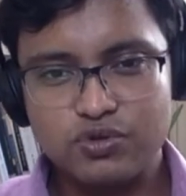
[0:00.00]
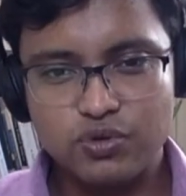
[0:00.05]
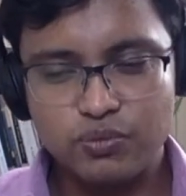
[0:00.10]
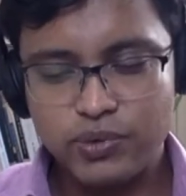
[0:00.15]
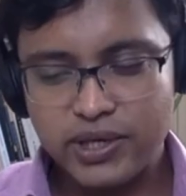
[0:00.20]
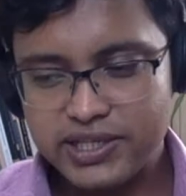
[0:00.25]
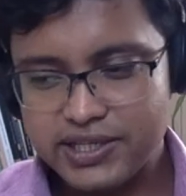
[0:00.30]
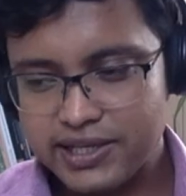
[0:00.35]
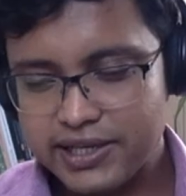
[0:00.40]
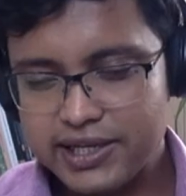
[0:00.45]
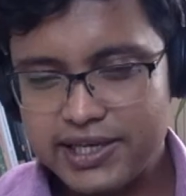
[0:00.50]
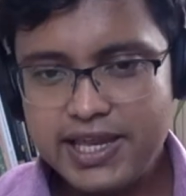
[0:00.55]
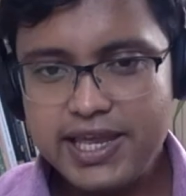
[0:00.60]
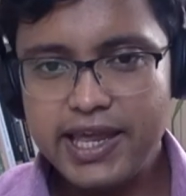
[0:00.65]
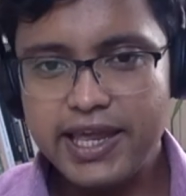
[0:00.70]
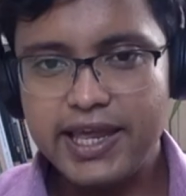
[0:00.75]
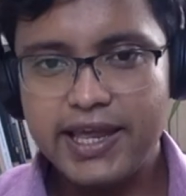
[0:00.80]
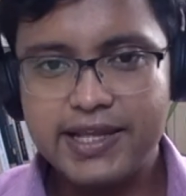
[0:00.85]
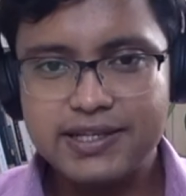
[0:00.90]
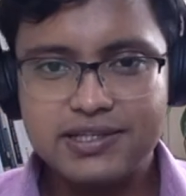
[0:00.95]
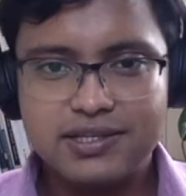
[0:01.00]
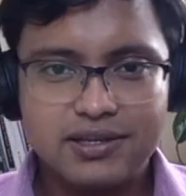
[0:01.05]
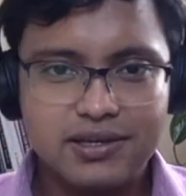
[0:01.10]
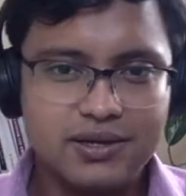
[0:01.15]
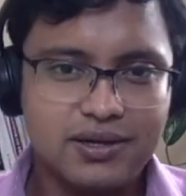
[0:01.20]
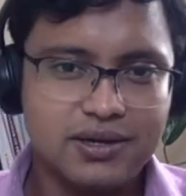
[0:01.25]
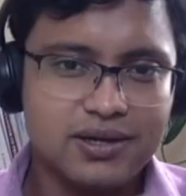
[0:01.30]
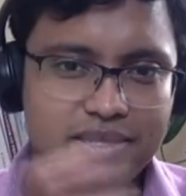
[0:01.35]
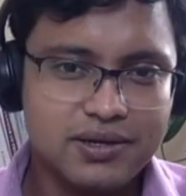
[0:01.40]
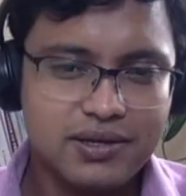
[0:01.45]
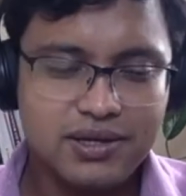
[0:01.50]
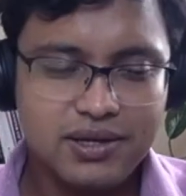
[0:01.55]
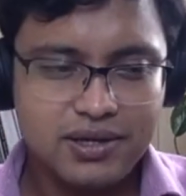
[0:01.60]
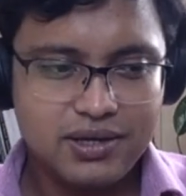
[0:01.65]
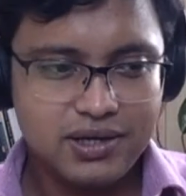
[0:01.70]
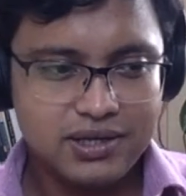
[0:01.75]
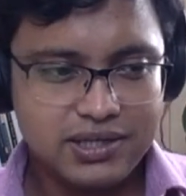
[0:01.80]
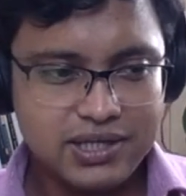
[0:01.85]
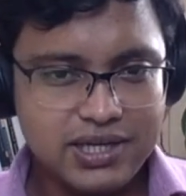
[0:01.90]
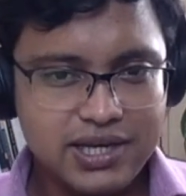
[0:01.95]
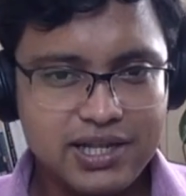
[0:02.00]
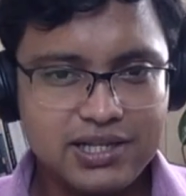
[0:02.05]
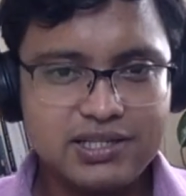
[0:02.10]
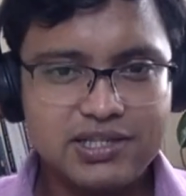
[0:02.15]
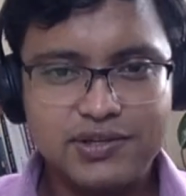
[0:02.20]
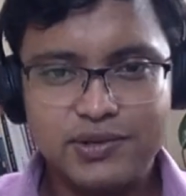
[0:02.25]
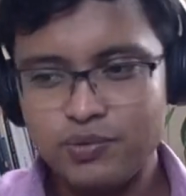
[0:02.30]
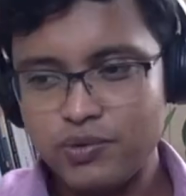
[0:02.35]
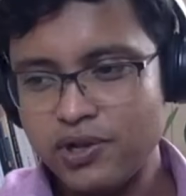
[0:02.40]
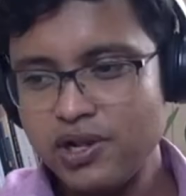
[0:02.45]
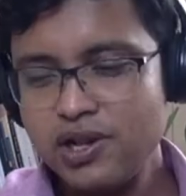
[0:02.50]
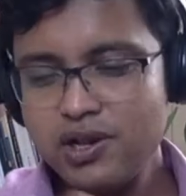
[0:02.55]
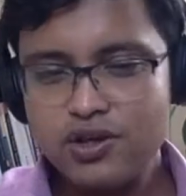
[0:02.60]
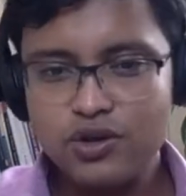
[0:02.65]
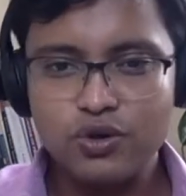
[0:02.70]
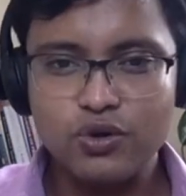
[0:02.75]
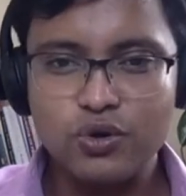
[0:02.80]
So basically, A's tenancy will